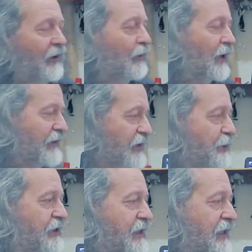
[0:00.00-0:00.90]
Well, in this
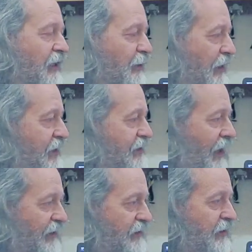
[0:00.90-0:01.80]
particular piece,
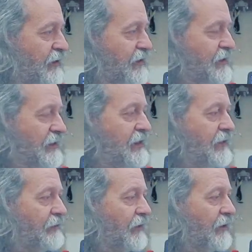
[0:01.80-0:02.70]
as you can
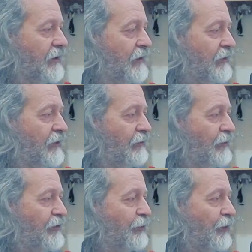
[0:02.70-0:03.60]
see, there are
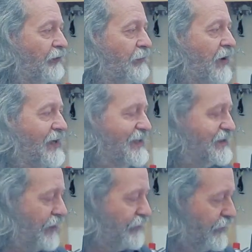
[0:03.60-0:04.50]
a number of minor
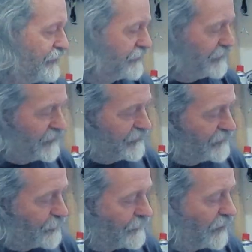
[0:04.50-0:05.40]
sevenths.
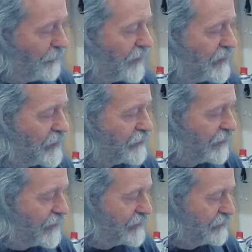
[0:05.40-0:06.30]
So we've got a minor
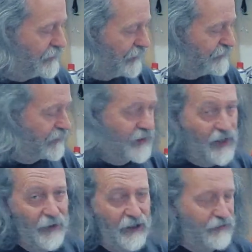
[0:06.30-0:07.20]
triad, I'll take the
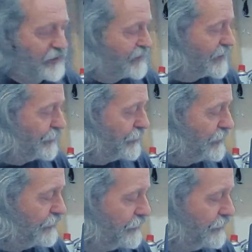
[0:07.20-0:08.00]
A minor as an example,